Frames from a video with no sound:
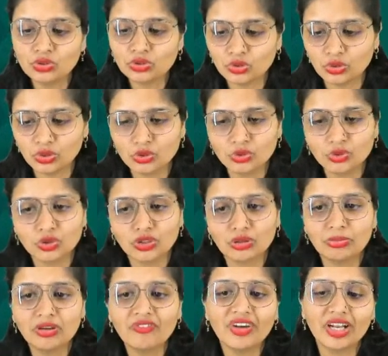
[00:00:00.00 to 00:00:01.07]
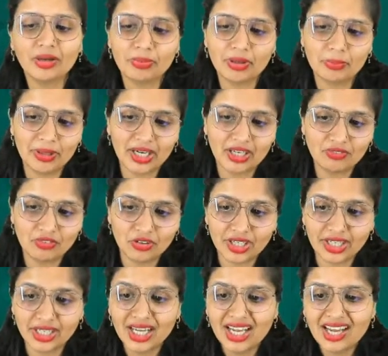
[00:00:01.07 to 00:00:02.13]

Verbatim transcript: so, you should be well prepared for it.